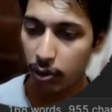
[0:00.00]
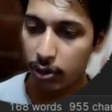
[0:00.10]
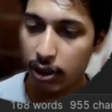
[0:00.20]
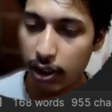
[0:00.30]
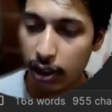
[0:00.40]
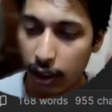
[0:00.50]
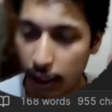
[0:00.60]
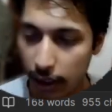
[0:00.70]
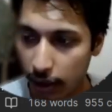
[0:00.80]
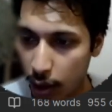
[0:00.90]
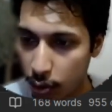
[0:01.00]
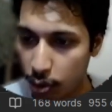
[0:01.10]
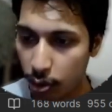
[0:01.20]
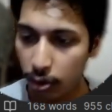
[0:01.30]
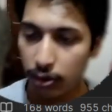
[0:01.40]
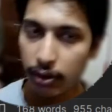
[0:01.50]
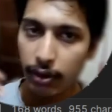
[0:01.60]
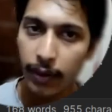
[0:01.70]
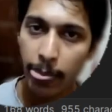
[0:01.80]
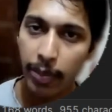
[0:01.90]
how to
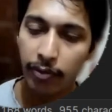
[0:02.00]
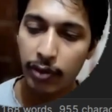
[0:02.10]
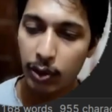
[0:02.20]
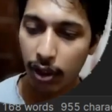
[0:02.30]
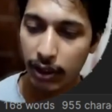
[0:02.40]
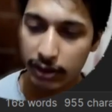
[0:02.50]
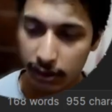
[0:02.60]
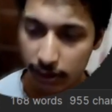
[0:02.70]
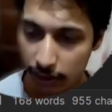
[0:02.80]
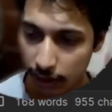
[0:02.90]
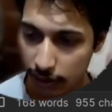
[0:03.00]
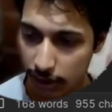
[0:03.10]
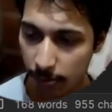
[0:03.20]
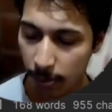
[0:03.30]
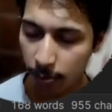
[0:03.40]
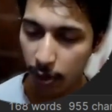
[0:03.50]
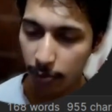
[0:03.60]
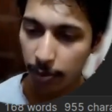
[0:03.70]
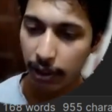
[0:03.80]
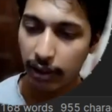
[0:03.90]
visualize this type of problem and how to
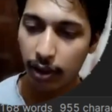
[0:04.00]
solve.